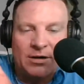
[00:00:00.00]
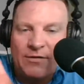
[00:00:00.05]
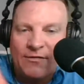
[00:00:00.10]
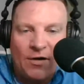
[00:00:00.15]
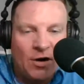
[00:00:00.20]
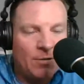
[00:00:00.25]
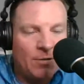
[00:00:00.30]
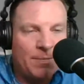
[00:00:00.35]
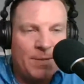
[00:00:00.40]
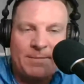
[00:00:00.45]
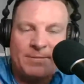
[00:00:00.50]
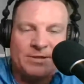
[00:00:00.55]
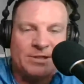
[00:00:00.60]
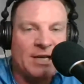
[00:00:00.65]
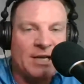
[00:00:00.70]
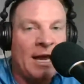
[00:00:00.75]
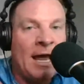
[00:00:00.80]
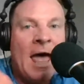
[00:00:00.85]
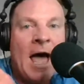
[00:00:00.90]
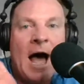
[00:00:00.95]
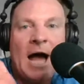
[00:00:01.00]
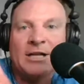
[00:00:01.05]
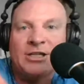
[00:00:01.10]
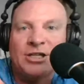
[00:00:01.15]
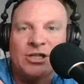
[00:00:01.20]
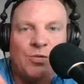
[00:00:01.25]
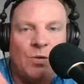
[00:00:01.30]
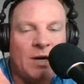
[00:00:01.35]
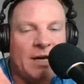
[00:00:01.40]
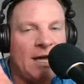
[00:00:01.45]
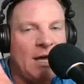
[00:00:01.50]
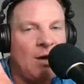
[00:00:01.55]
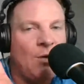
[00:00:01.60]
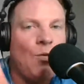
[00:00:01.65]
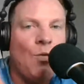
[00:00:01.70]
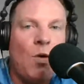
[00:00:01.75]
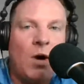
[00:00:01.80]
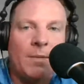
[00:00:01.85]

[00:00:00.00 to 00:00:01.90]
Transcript: And you've heard people say, I just want to get